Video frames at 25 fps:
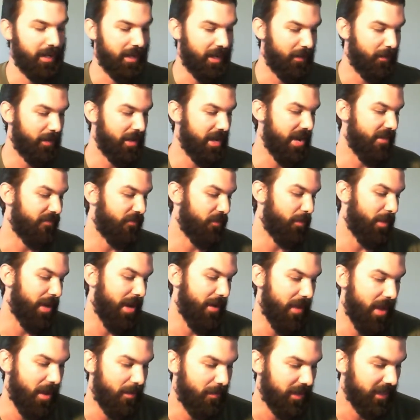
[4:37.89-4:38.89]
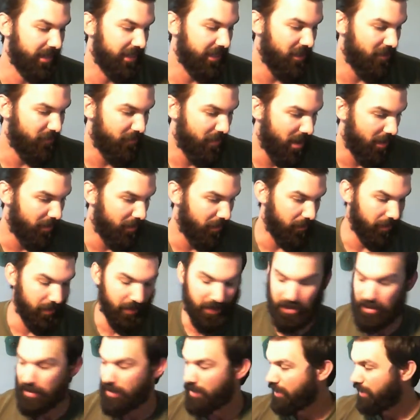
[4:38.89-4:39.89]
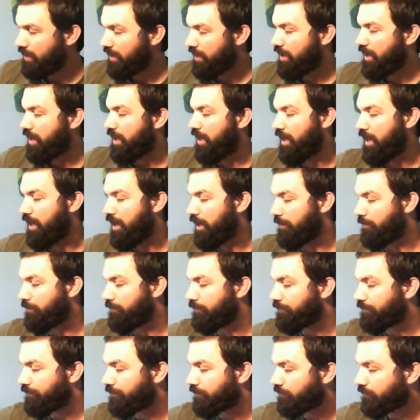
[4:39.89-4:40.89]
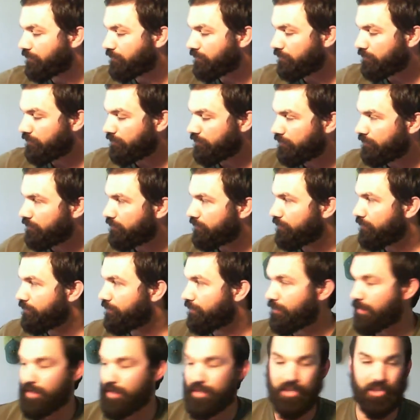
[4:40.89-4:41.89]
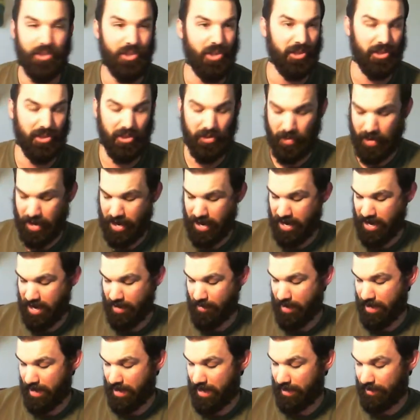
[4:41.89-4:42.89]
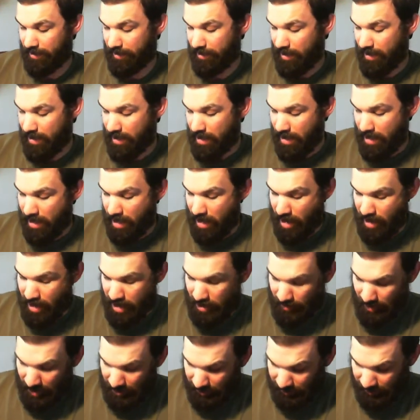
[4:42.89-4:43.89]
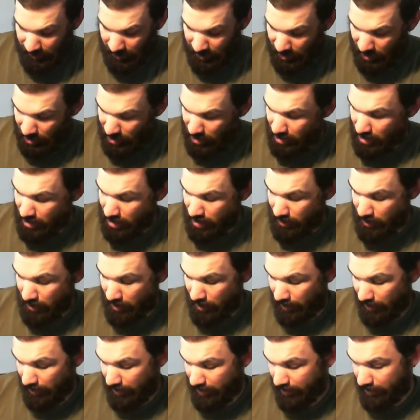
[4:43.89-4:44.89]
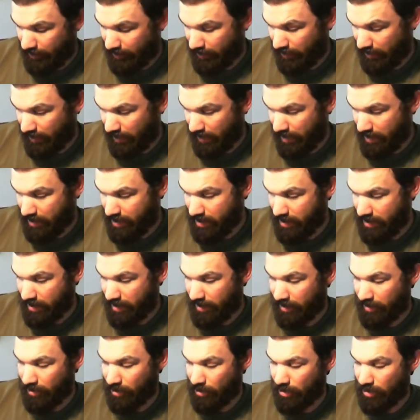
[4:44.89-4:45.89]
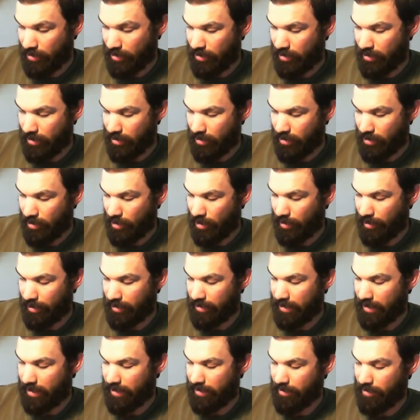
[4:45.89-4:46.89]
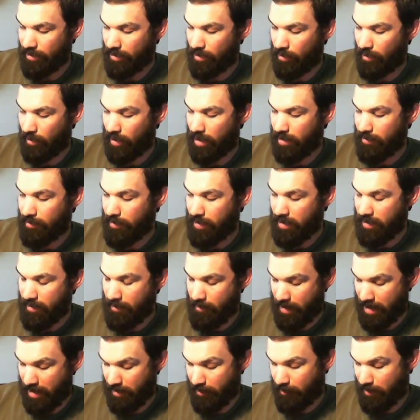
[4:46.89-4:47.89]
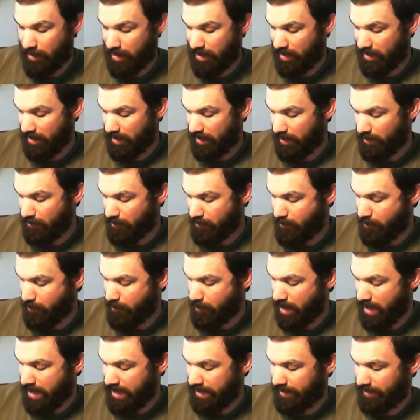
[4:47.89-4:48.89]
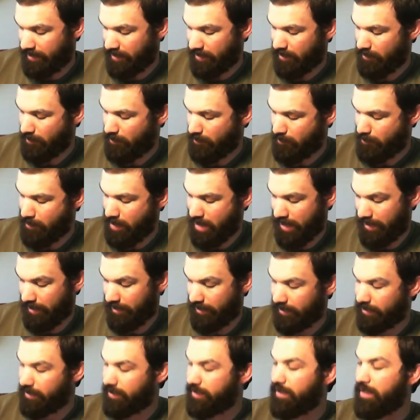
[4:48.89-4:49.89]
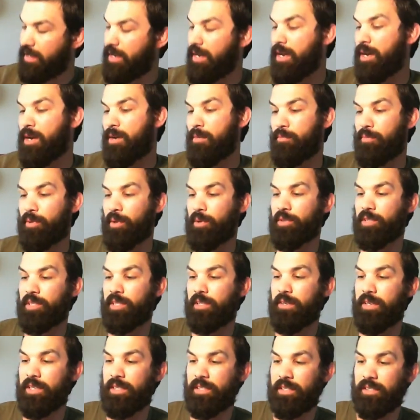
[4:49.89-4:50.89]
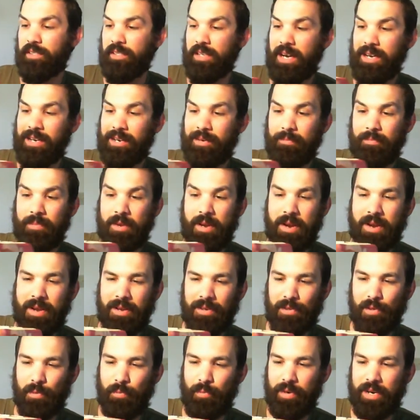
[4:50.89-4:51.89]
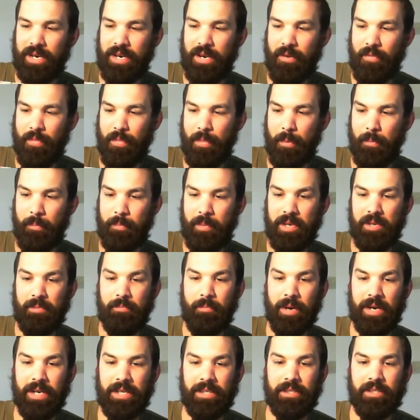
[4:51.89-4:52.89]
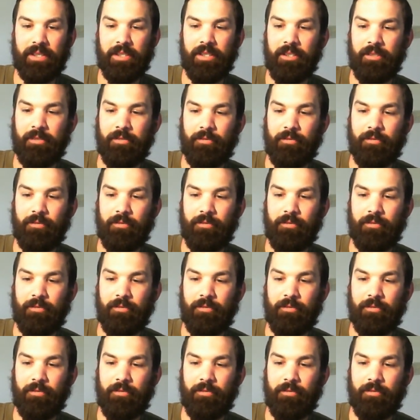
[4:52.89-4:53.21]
I would never buy that myself, probably. Just because of the way I am, I guess. All right, next thing on the list is Curly Tail Grub by Big Bite Baits. Pro Series, designed to bring the big bite.